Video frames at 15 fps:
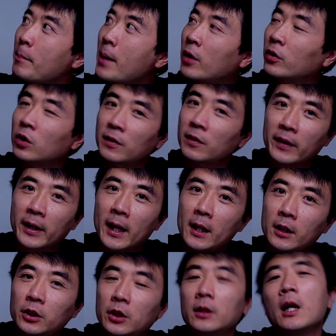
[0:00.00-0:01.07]
that bell
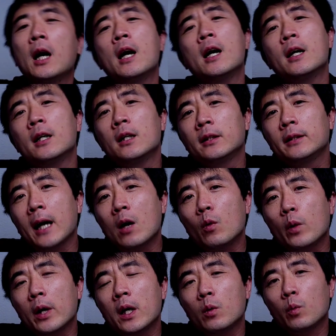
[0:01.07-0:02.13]
notification.
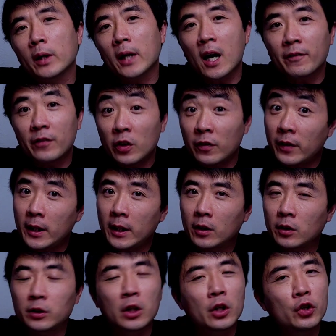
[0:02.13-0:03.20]
That way, when I have new
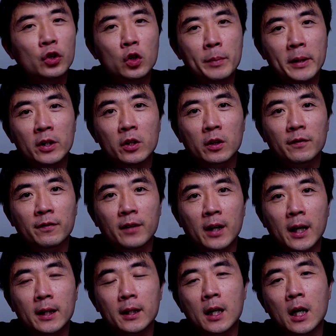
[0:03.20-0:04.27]
videos, you'll be
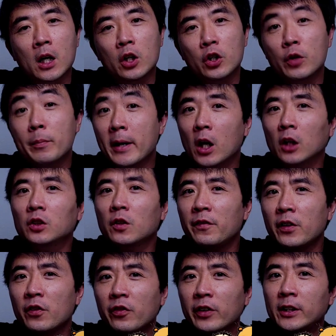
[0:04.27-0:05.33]
notified. You may also
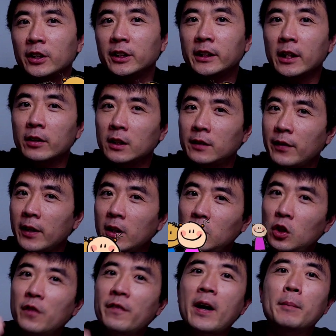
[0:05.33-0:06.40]
feel free to share this
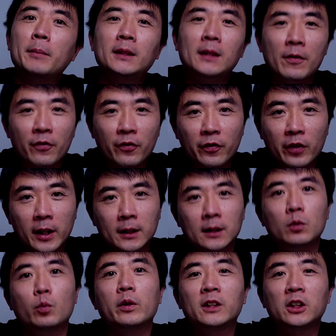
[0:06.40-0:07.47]
video to families and
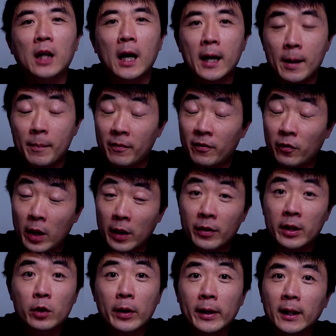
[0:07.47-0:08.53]
friends, which I am
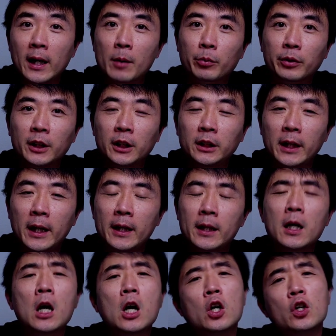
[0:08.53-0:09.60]
very greatly
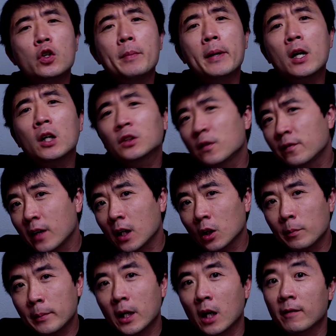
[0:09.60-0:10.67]
appreciate. You may also
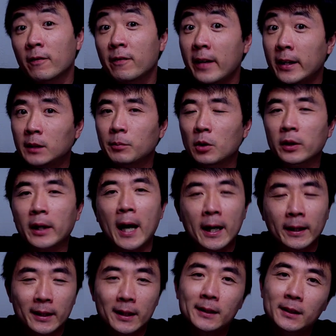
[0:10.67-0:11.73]
follow me on Facebook and